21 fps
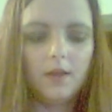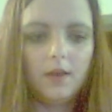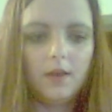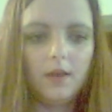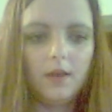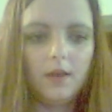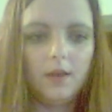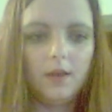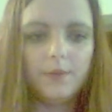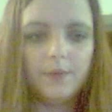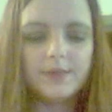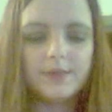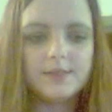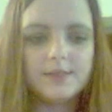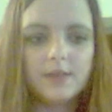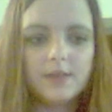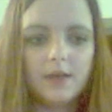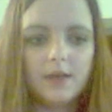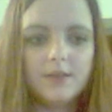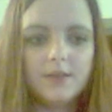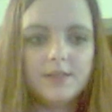
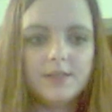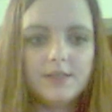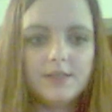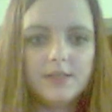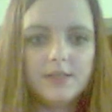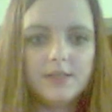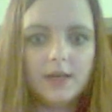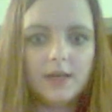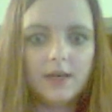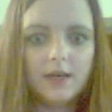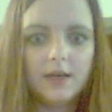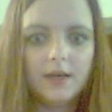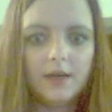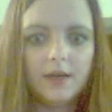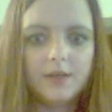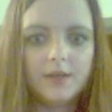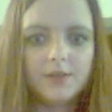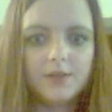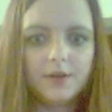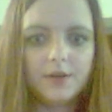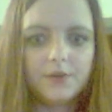anyways, I
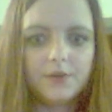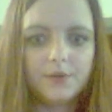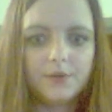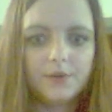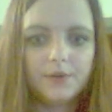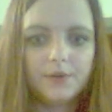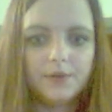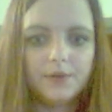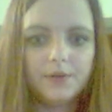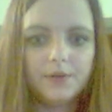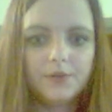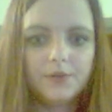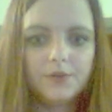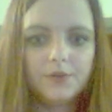talked to her.